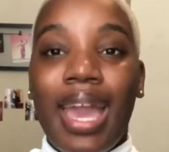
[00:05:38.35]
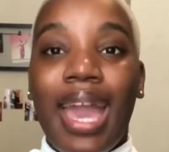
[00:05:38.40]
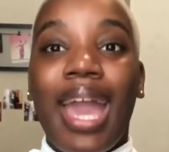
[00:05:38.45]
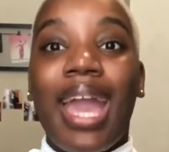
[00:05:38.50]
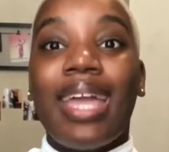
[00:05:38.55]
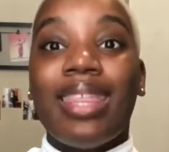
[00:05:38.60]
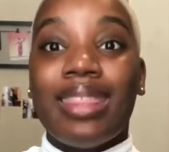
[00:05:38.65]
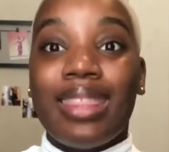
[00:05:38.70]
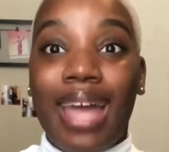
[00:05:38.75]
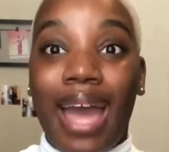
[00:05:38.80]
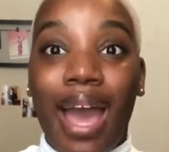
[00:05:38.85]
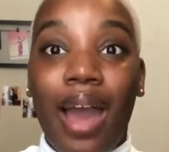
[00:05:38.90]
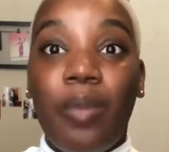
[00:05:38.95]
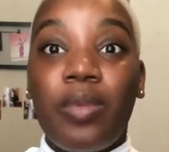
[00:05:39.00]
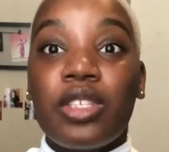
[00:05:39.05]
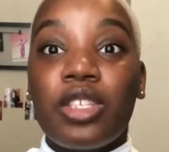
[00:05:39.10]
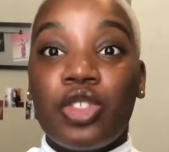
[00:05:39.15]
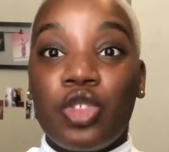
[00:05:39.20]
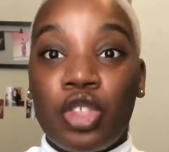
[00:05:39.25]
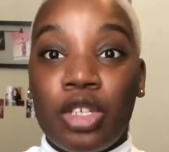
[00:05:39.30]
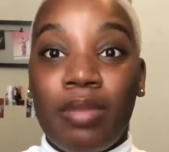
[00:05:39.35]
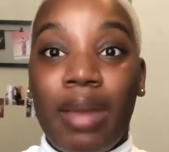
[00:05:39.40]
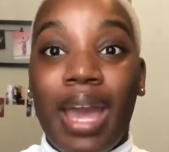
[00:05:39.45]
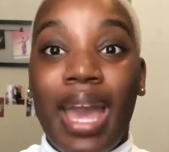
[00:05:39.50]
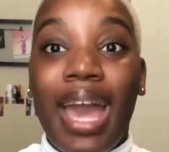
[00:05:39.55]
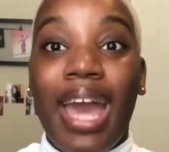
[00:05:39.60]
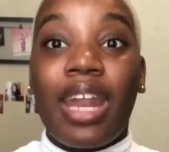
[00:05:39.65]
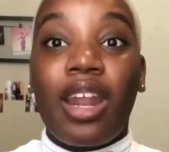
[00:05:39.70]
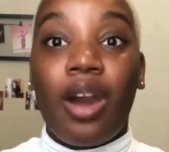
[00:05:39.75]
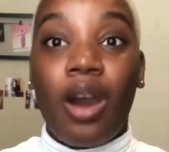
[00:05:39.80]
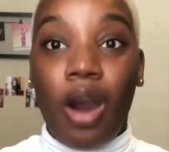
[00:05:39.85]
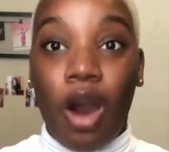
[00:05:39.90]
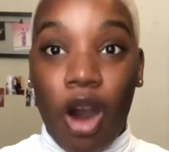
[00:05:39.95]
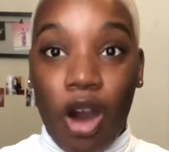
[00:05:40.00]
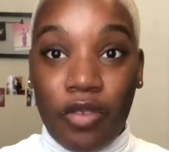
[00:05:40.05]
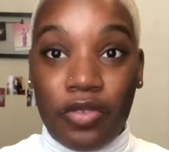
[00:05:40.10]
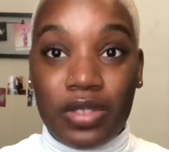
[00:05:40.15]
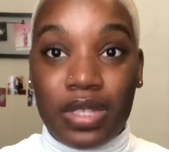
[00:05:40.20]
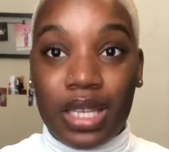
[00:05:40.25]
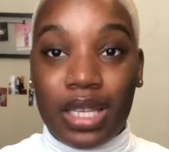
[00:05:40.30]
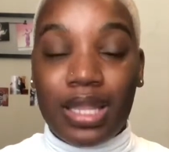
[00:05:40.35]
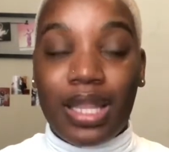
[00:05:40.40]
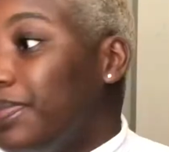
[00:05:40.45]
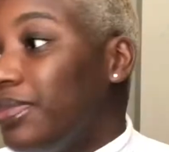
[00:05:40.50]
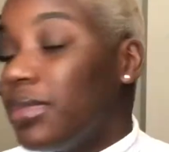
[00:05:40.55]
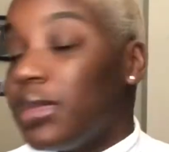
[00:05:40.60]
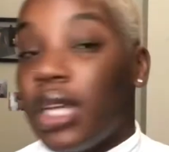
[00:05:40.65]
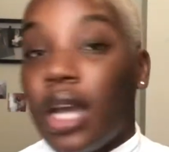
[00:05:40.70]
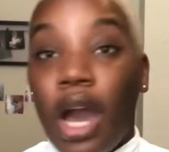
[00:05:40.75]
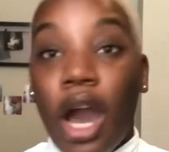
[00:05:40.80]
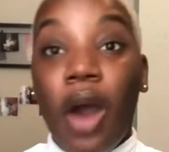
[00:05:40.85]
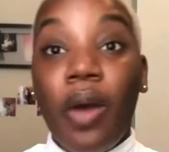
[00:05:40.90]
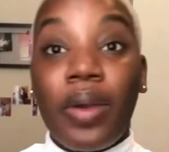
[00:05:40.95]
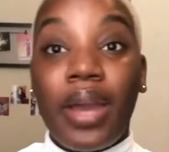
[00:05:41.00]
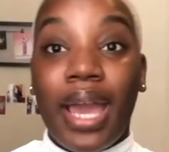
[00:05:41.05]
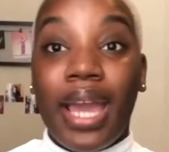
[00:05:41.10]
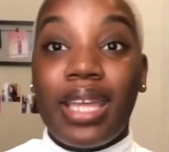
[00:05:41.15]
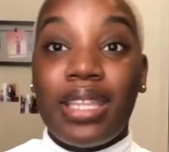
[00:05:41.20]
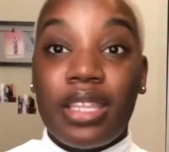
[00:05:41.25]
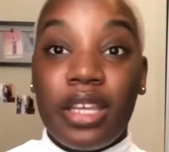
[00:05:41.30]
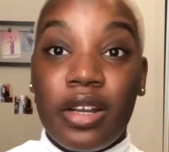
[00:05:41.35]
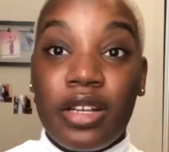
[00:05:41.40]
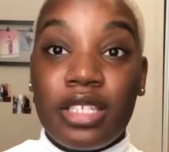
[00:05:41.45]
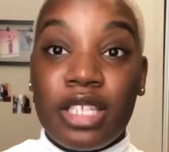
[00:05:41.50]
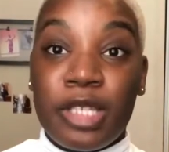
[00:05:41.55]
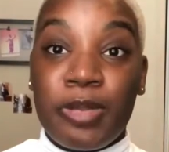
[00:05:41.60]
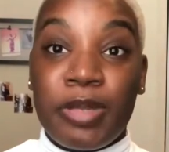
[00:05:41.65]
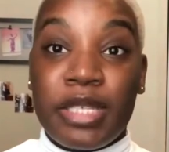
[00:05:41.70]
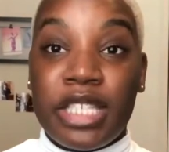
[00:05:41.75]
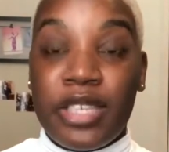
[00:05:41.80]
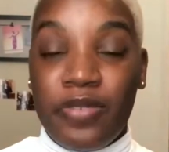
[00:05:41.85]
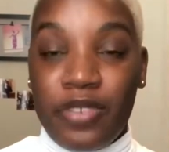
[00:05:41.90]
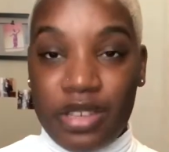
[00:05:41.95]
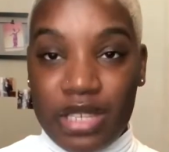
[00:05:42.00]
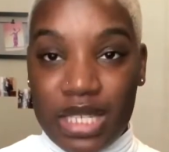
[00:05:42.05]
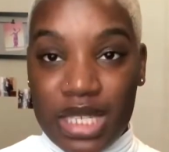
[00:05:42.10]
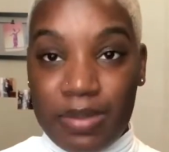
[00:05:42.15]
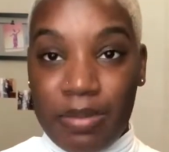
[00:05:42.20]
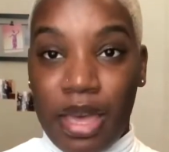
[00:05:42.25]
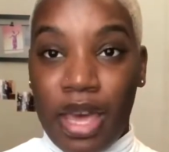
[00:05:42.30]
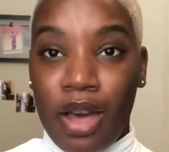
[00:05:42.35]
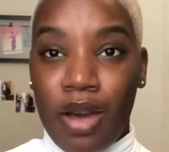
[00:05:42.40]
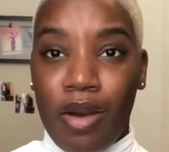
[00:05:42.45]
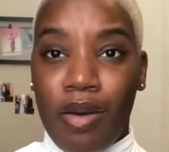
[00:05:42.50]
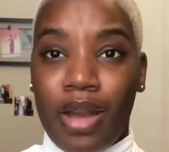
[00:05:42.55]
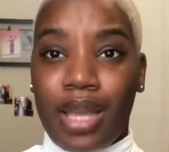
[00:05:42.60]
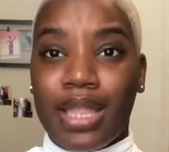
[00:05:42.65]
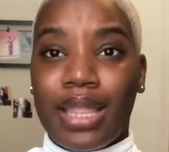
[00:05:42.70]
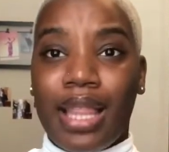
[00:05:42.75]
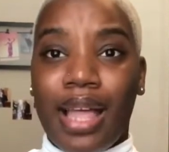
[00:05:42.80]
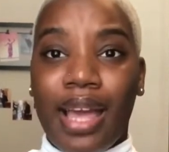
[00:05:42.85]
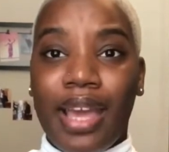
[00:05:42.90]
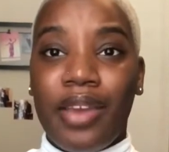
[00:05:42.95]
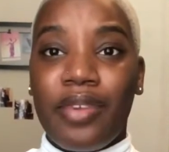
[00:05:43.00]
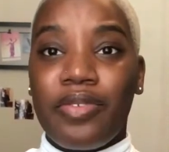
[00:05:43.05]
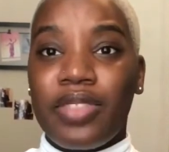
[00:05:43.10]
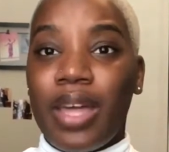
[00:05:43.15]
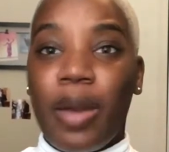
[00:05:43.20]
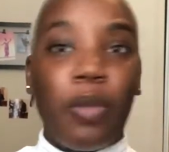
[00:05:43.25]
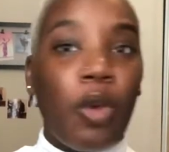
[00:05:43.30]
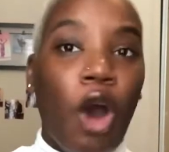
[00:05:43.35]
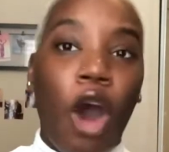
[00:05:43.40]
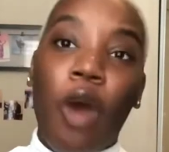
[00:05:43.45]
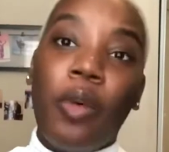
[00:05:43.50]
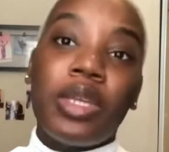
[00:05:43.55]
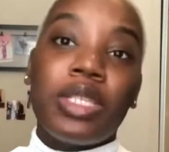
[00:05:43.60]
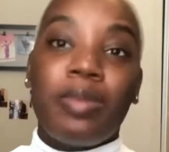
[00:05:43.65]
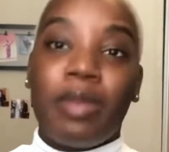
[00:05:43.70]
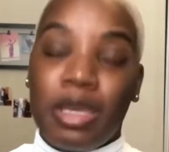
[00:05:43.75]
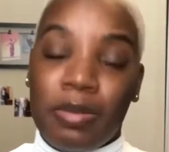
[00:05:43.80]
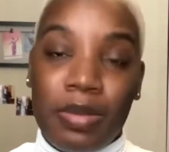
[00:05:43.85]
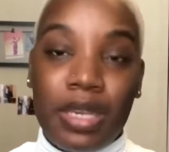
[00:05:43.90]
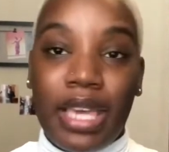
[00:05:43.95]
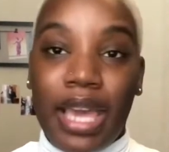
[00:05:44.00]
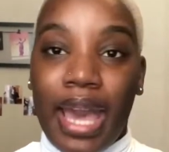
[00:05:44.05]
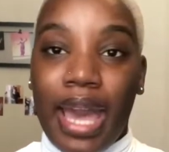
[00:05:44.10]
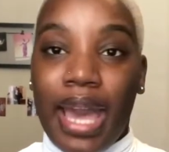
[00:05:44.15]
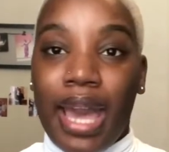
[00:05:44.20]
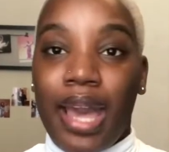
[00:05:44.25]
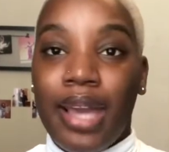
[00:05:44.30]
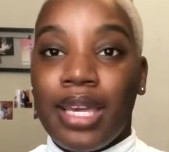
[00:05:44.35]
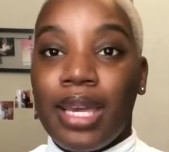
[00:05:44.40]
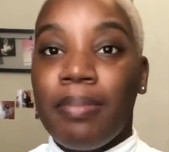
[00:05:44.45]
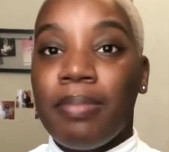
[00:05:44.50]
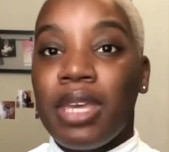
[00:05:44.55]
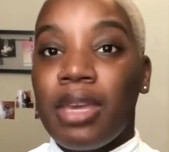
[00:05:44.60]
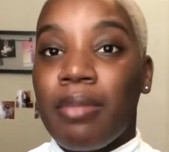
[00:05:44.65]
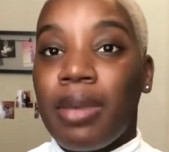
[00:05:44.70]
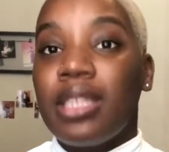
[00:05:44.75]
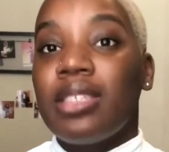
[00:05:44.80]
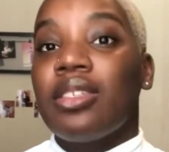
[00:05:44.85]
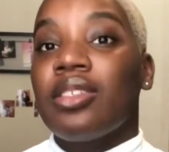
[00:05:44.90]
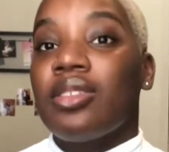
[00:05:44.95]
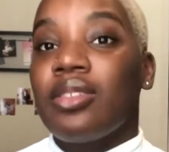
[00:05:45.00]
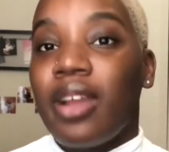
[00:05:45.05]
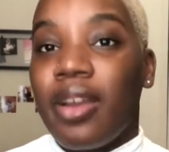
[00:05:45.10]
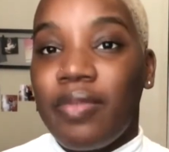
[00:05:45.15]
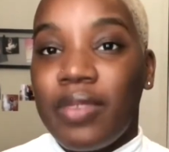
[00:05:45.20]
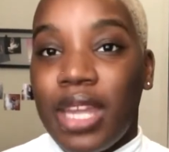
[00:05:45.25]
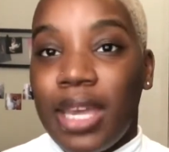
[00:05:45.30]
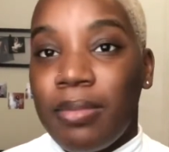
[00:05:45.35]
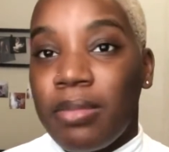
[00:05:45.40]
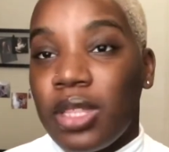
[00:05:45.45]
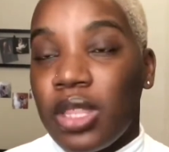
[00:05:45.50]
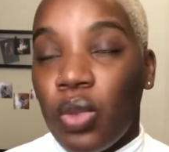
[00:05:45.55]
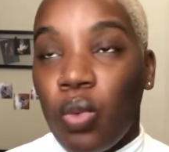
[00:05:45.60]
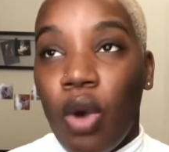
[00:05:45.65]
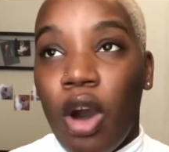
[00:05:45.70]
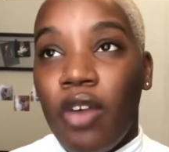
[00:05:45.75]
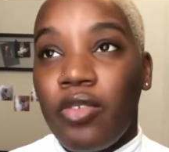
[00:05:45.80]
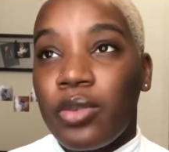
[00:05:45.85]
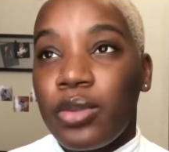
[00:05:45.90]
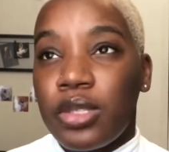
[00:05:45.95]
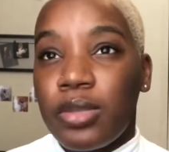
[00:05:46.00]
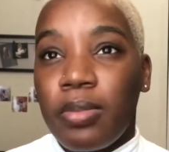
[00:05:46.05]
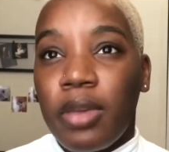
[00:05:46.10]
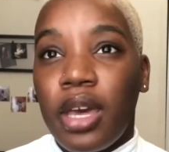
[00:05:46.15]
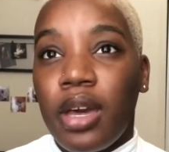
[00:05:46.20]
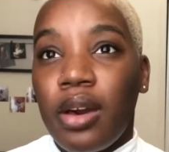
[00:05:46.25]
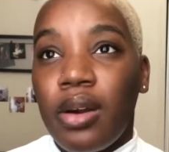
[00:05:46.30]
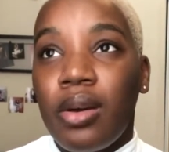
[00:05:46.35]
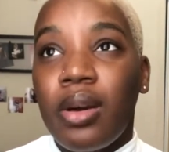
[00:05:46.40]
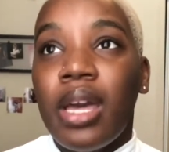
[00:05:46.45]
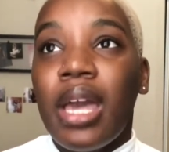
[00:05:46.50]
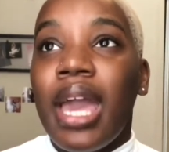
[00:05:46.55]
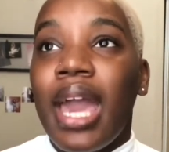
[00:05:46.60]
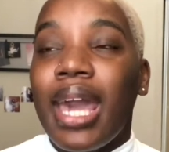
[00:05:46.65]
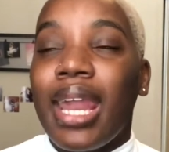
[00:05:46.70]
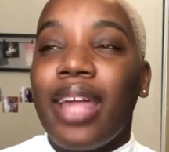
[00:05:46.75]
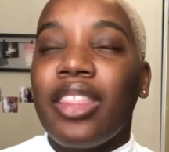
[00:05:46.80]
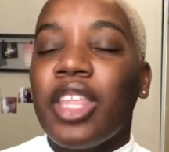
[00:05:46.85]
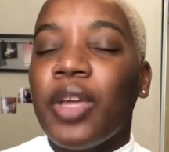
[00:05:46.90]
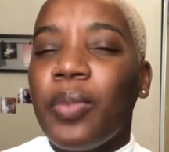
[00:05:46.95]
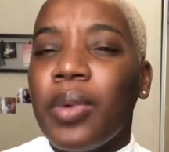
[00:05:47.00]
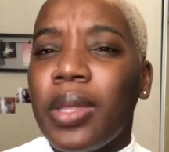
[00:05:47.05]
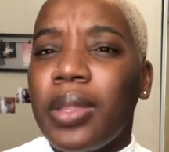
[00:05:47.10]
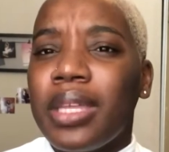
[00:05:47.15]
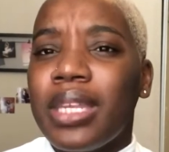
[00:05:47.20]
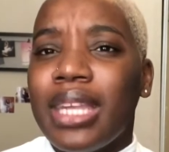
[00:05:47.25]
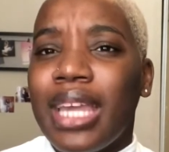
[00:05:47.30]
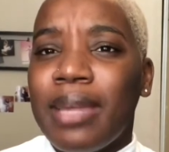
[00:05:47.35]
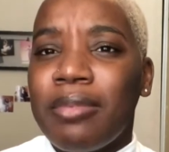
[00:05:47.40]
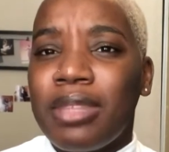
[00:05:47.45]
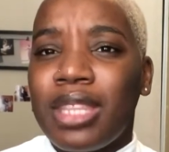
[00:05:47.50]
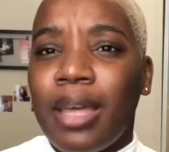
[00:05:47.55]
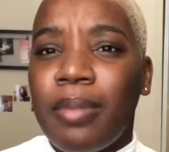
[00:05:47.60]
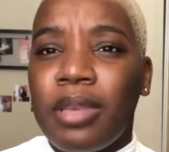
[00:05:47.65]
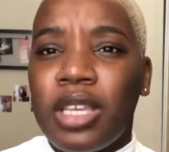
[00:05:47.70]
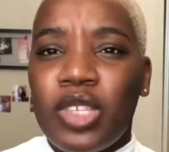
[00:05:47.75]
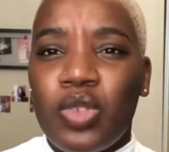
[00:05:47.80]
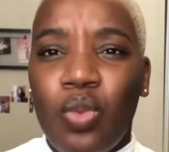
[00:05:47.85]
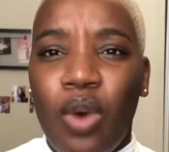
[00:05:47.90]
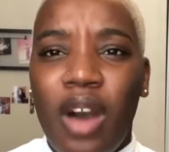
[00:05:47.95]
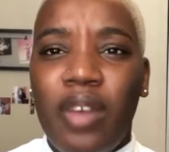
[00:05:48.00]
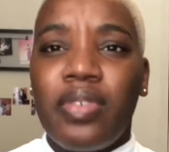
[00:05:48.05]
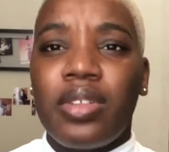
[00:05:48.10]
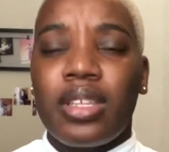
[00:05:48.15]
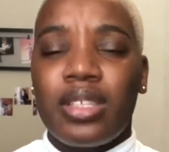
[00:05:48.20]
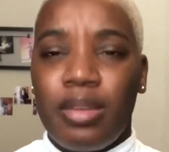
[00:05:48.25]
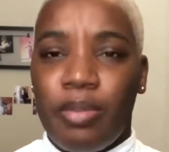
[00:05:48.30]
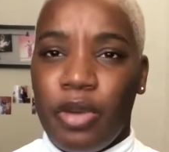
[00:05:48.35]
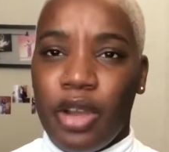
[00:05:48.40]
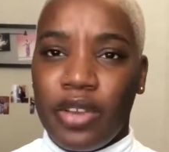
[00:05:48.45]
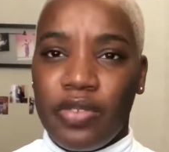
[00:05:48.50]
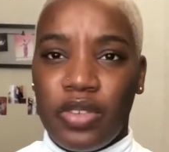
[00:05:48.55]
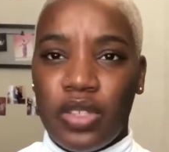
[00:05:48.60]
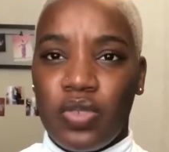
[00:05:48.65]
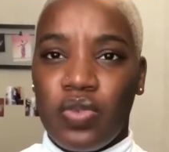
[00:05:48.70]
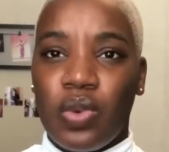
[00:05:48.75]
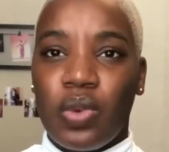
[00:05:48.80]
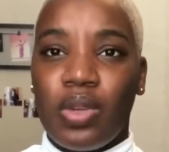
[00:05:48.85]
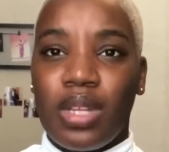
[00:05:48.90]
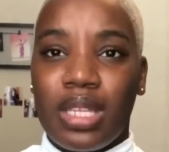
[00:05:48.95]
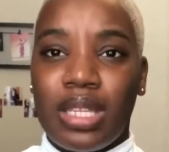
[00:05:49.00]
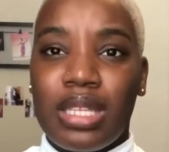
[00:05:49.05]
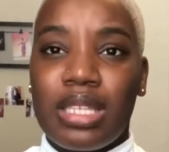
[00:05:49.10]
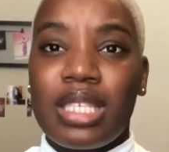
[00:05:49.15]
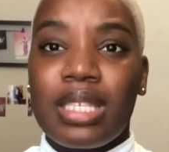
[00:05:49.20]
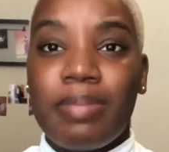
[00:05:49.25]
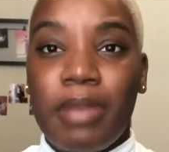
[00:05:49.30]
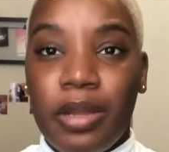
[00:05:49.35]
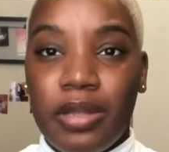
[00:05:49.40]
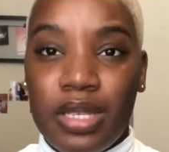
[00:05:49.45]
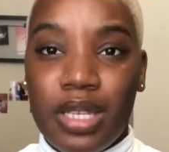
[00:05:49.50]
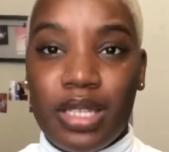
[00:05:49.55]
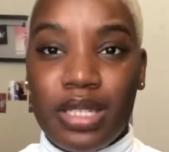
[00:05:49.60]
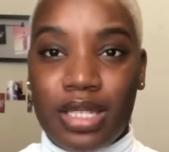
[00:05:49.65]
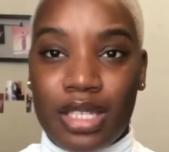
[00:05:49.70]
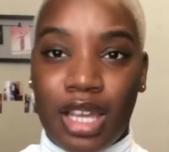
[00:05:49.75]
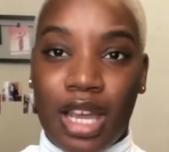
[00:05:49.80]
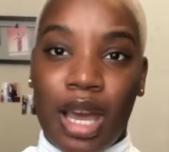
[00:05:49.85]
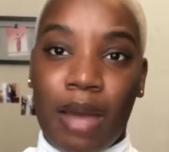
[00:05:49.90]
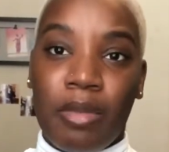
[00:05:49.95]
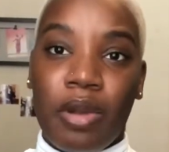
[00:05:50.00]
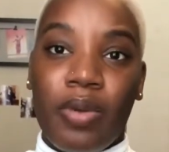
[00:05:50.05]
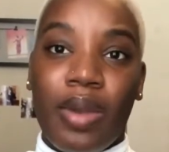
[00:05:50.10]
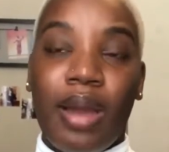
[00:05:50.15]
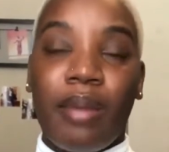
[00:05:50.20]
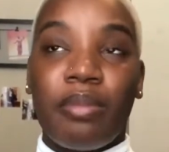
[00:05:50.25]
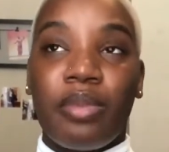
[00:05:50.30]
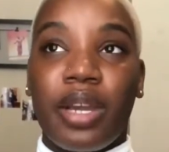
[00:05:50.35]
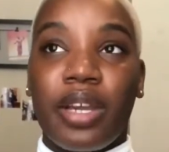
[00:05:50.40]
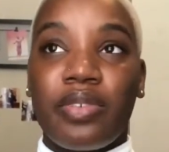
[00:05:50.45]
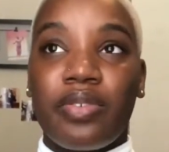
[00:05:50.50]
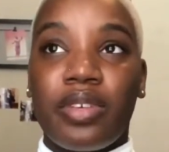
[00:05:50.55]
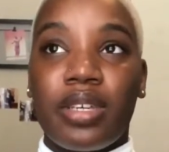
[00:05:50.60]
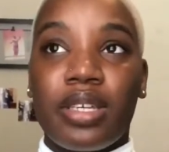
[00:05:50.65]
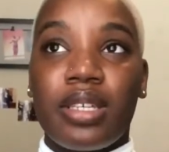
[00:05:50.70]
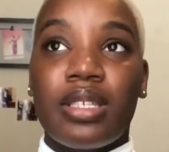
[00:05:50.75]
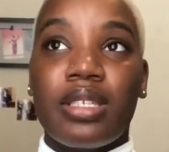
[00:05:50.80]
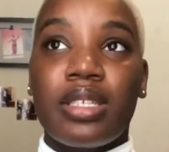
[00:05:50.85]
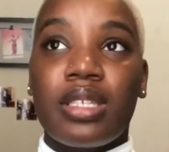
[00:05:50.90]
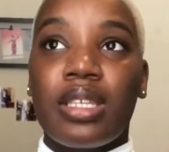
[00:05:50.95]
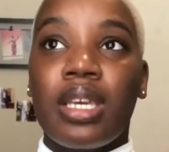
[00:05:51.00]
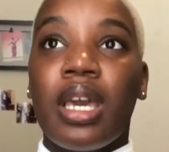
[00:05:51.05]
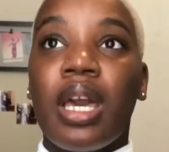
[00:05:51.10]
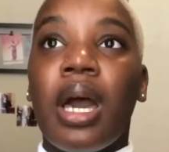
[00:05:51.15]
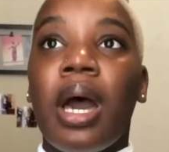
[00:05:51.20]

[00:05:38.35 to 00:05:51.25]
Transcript: And that was a dream I had often. Okay, there is a specific smell in life that will always make me gag, and me and my sister have named it the waffle smell. And I think we only named it that because waffle is a breakfast food, and this smell tends to come around breakfast.